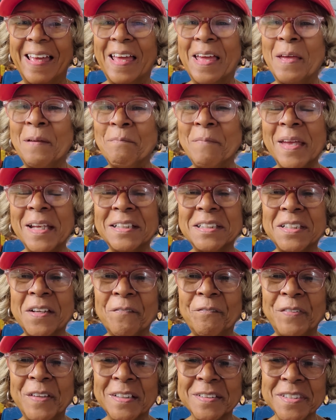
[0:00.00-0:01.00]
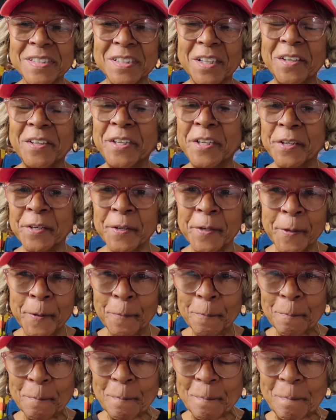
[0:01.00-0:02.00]
and makes you feel secure
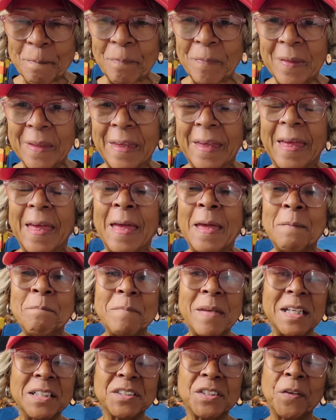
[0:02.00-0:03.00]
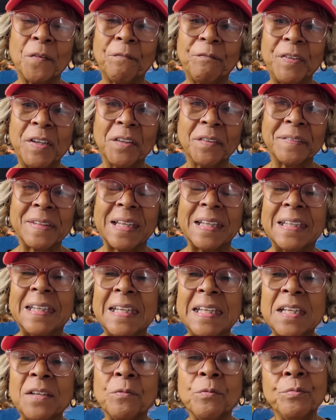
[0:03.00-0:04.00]
and makes you feel that
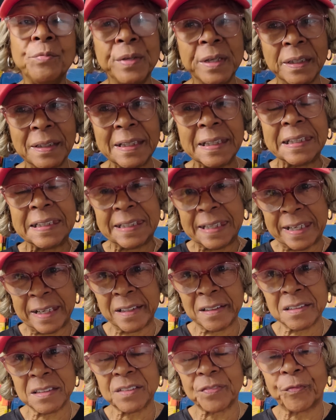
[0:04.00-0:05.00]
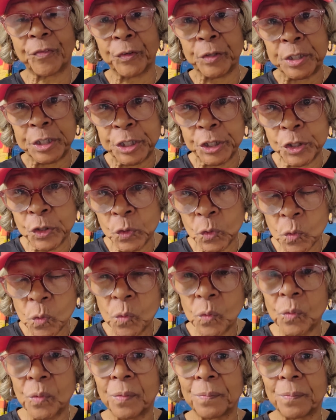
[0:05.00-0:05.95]
he really cares for you,